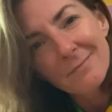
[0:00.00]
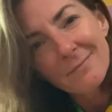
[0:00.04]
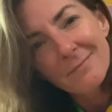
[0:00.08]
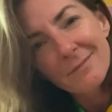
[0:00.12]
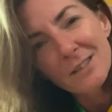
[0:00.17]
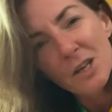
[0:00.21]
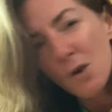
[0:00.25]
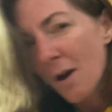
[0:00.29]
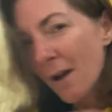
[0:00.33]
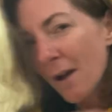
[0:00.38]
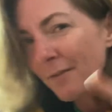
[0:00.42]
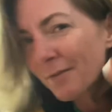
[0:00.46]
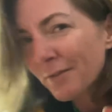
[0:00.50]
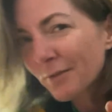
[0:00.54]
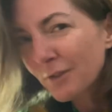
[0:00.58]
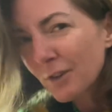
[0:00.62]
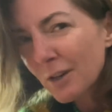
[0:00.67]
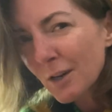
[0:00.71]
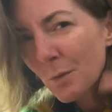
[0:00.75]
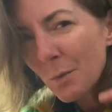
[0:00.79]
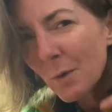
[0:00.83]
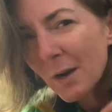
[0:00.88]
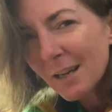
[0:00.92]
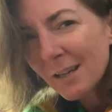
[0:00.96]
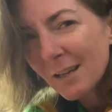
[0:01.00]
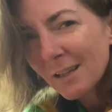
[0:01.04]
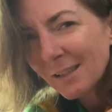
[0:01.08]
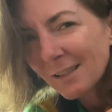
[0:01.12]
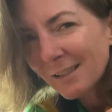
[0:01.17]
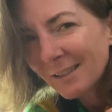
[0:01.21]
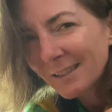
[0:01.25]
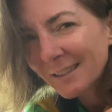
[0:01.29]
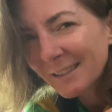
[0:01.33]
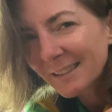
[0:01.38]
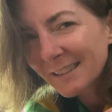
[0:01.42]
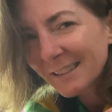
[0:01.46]
You have free
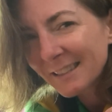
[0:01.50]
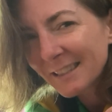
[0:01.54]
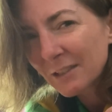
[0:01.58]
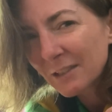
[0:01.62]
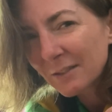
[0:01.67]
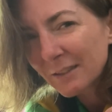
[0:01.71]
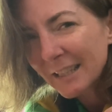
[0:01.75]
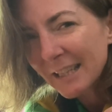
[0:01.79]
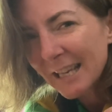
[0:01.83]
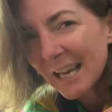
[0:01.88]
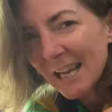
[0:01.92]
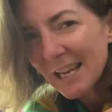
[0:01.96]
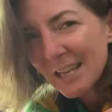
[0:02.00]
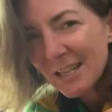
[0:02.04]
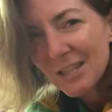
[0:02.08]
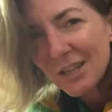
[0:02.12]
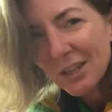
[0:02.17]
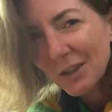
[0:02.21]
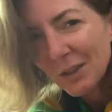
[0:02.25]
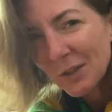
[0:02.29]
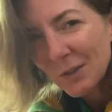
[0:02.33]
will to engage in